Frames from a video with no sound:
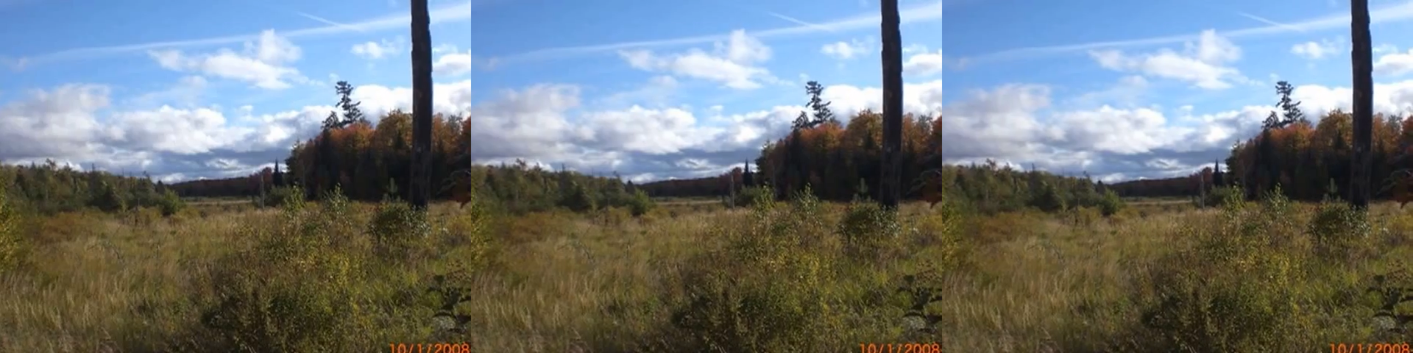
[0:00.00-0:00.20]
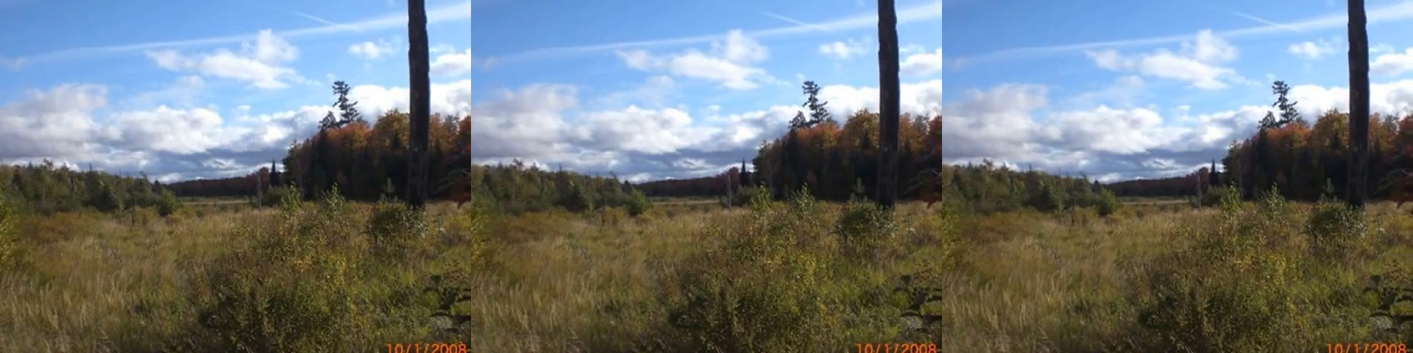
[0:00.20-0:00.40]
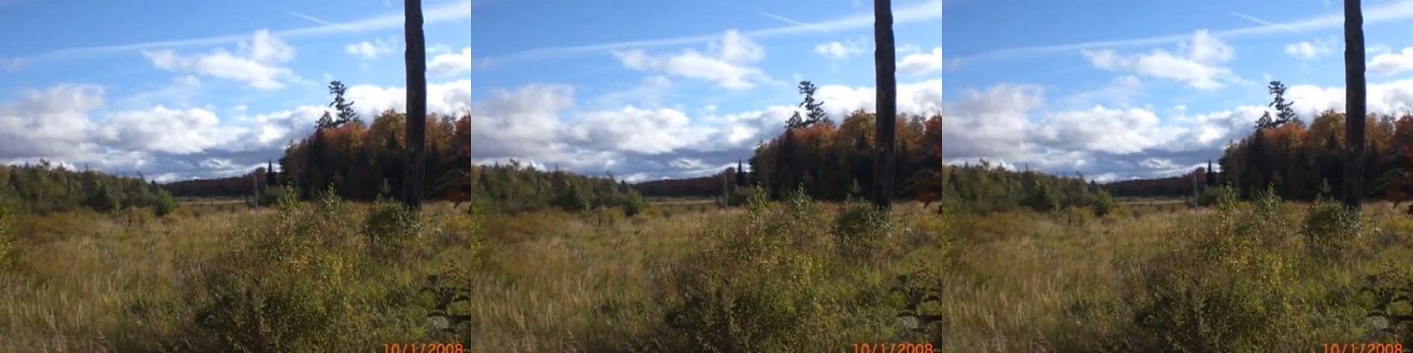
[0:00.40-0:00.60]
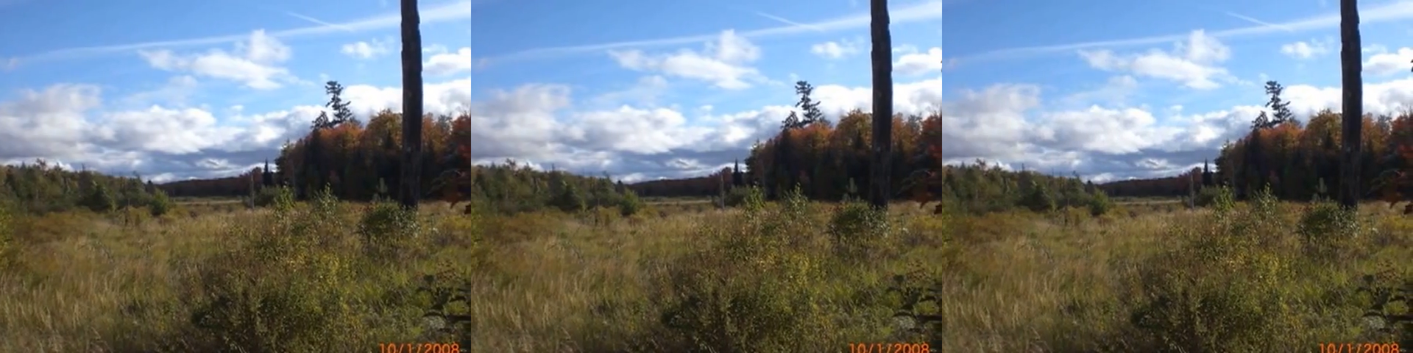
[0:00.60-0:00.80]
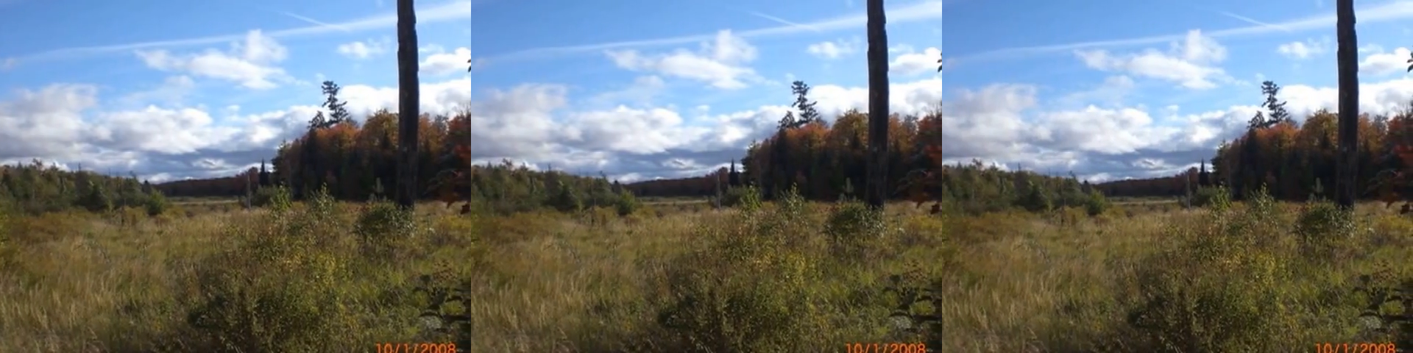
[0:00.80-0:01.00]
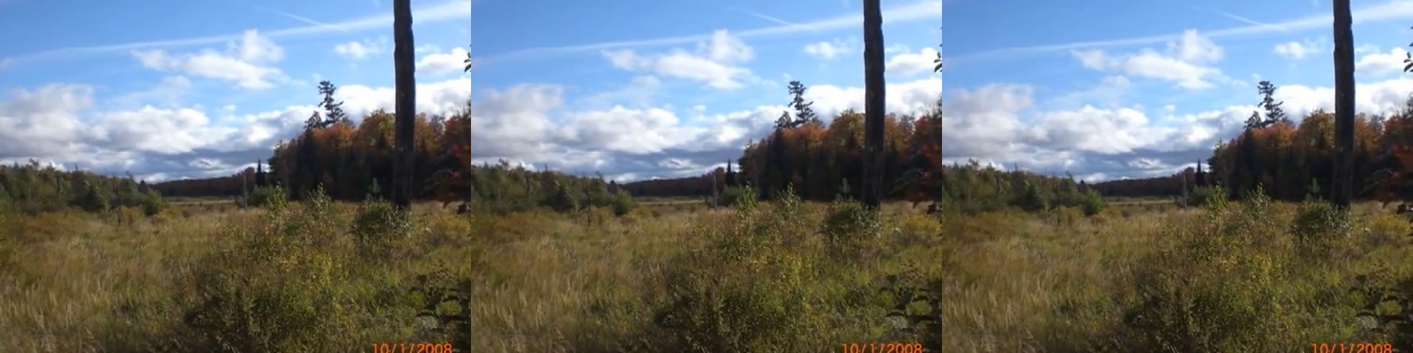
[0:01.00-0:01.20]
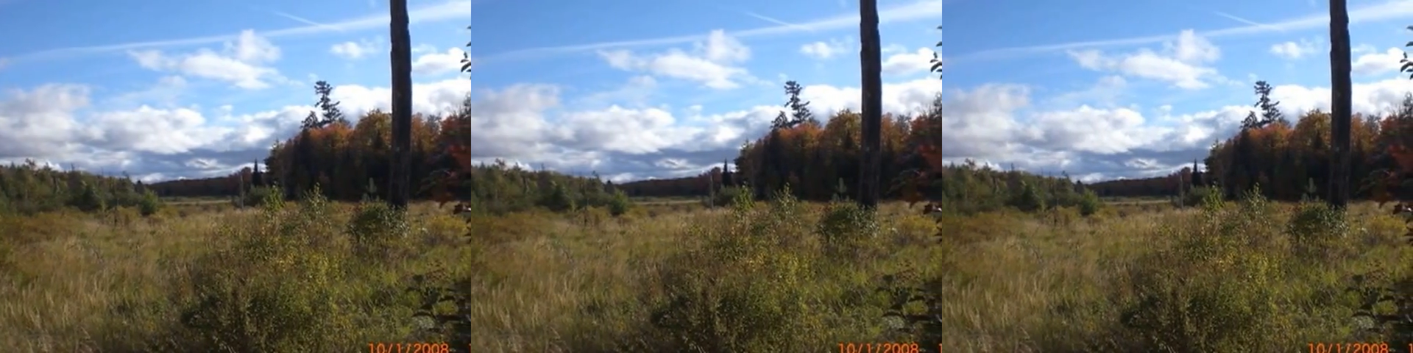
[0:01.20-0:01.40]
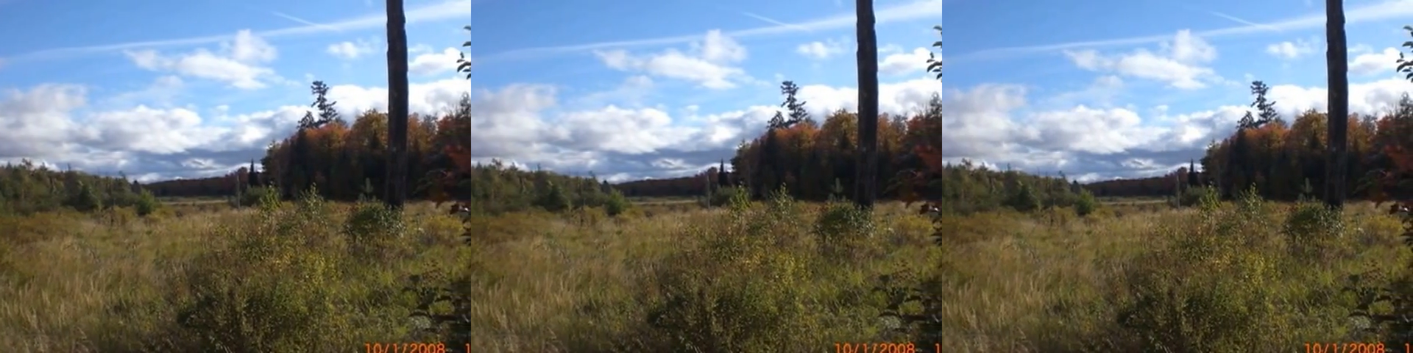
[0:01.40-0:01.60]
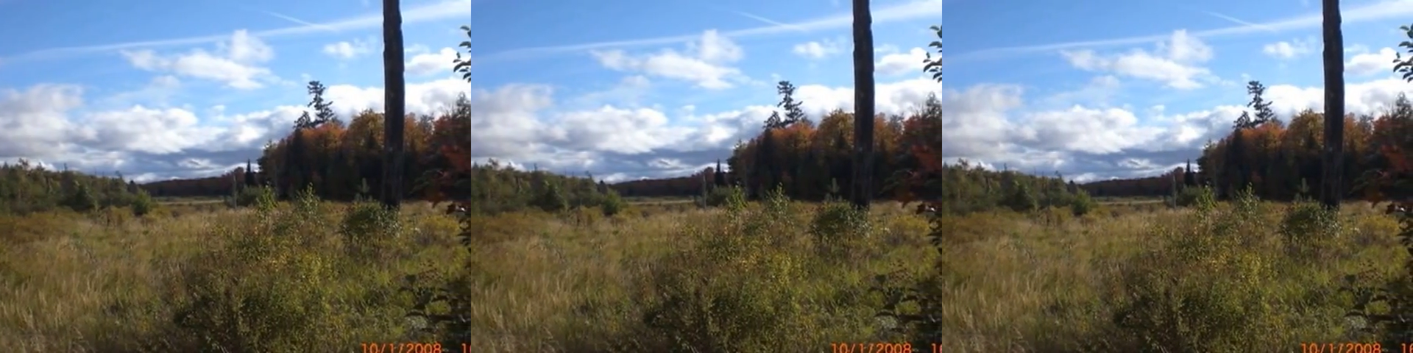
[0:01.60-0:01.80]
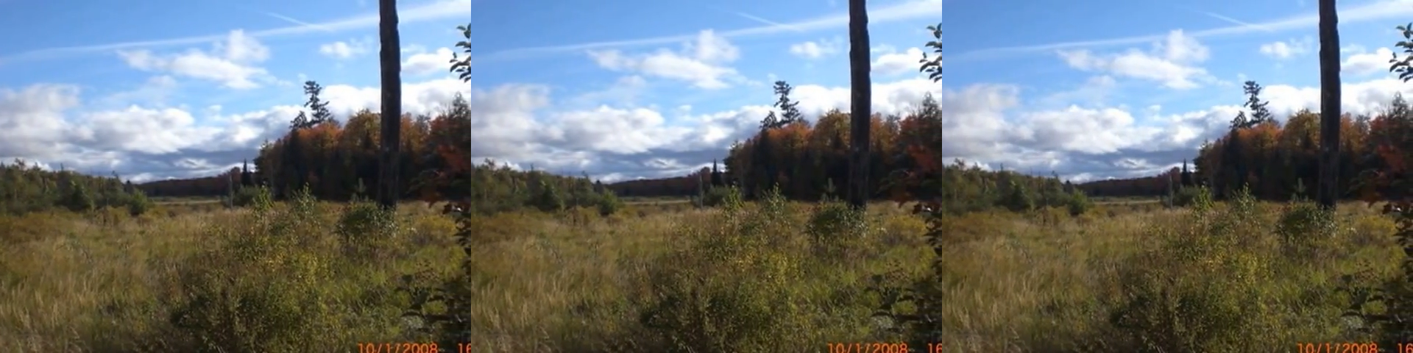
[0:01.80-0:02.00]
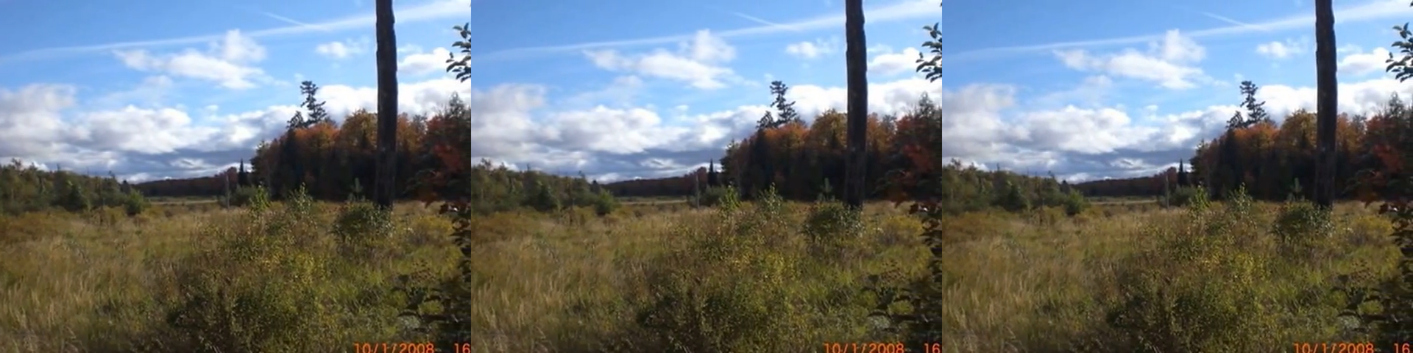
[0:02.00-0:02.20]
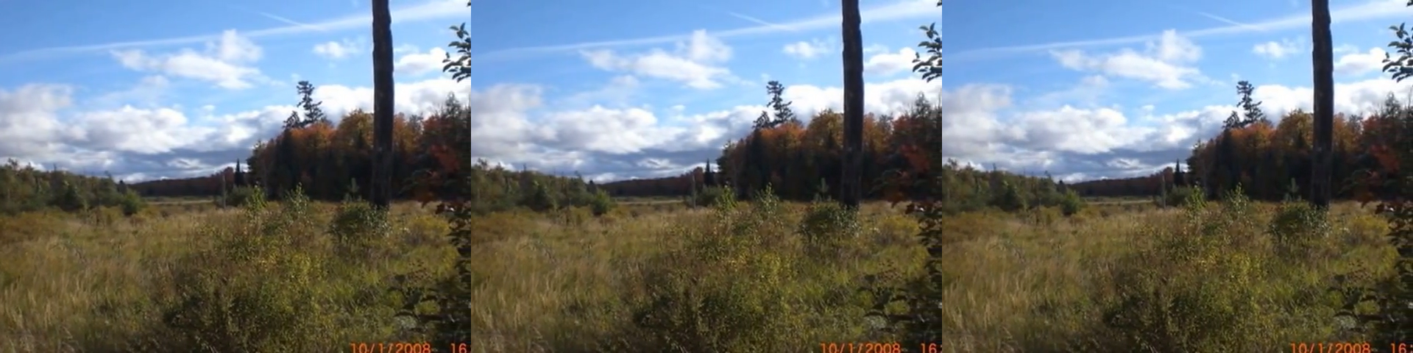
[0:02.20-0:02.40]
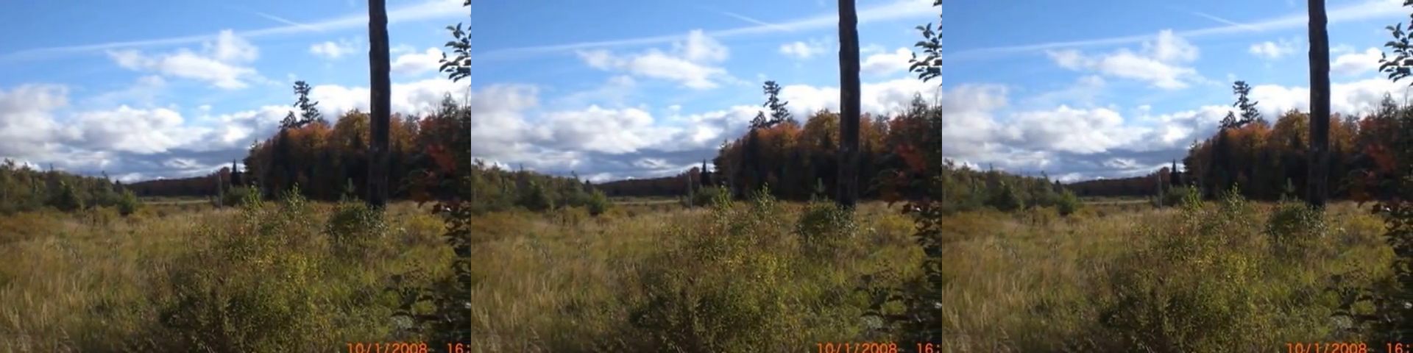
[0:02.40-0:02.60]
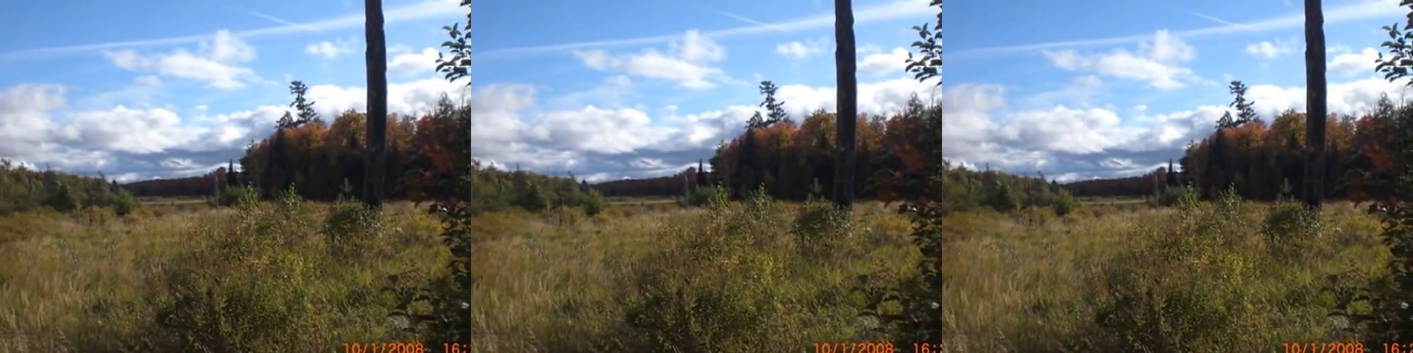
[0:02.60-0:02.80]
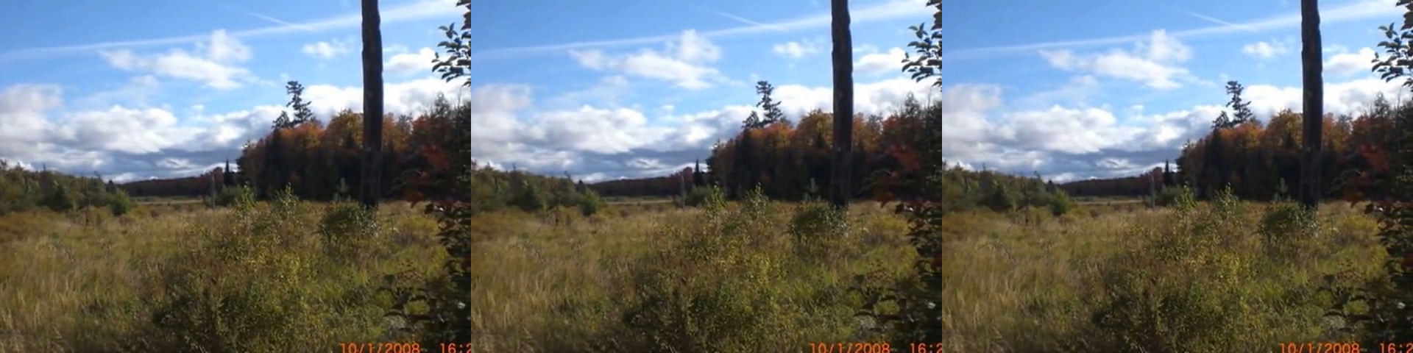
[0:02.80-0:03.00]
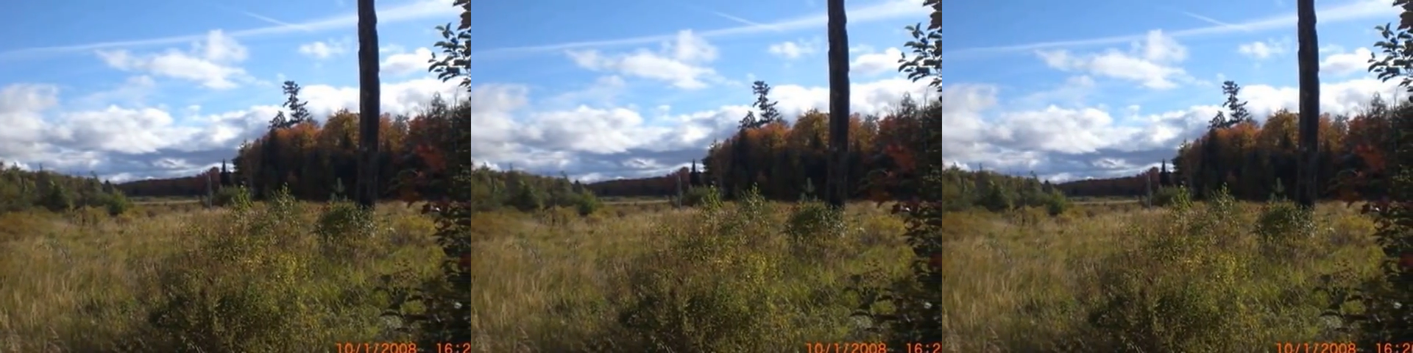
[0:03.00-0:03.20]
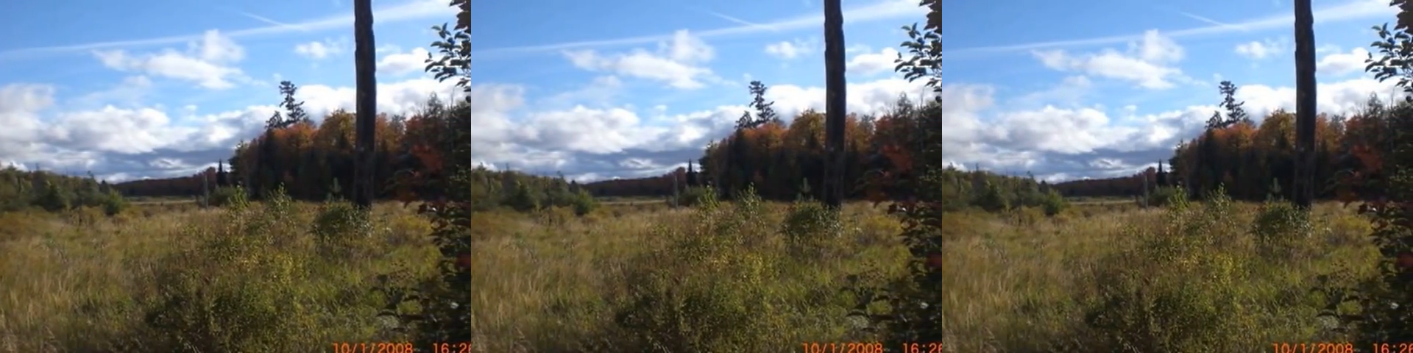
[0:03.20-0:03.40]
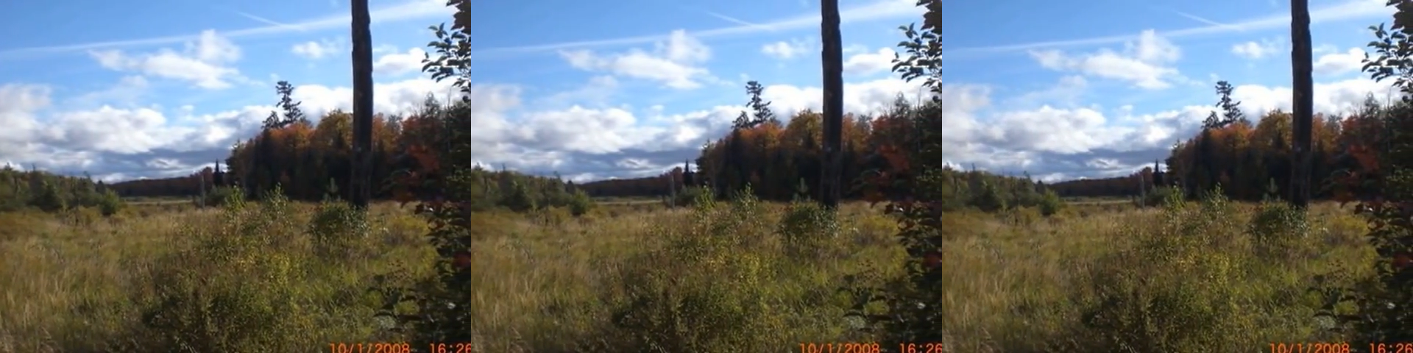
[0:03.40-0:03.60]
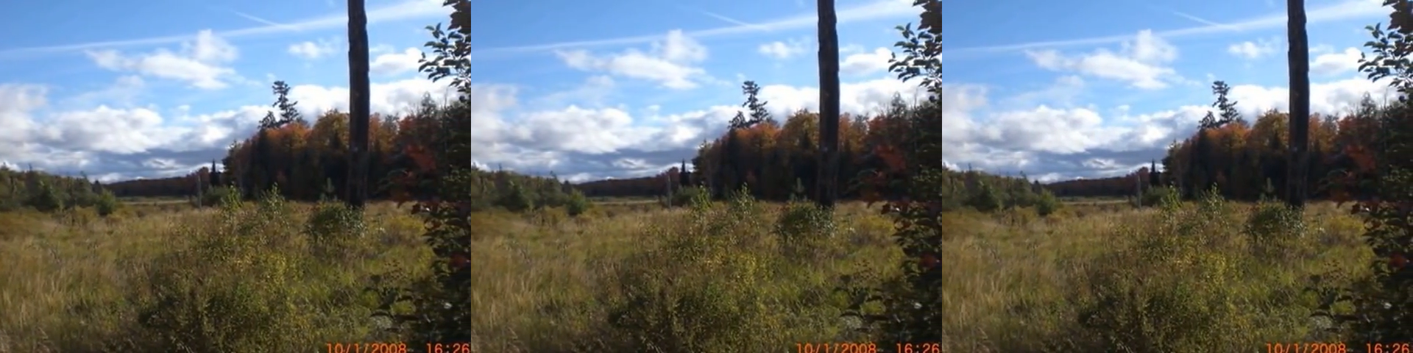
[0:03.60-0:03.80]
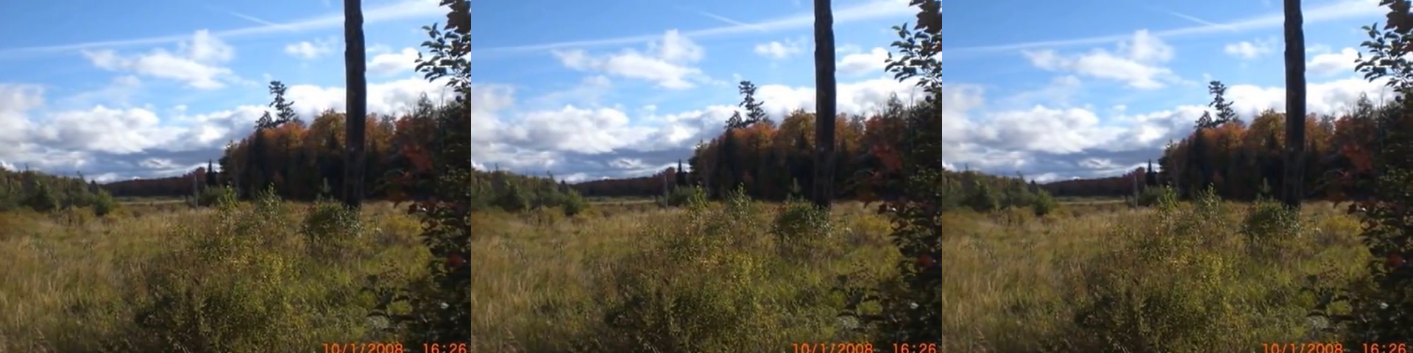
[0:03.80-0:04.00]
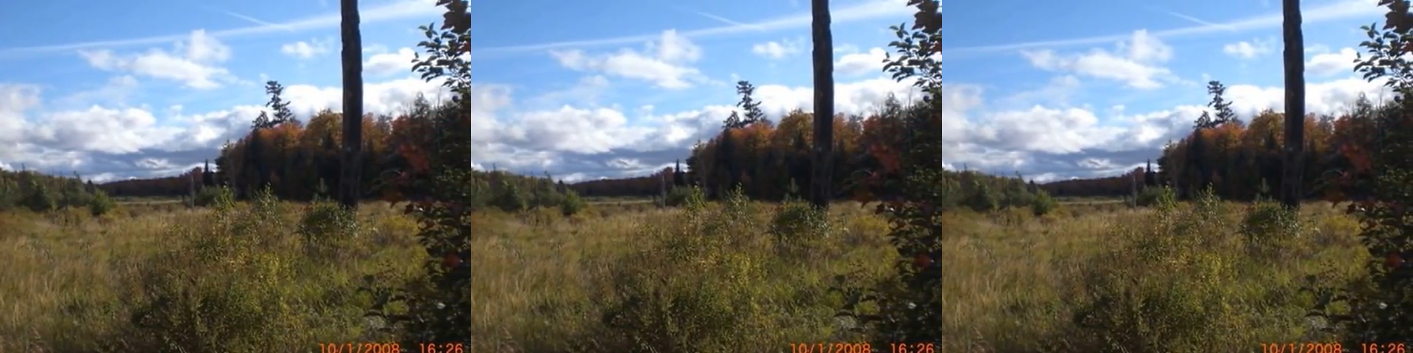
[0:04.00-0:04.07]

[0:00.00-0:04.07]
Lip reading: Nobody's mouth can be seen.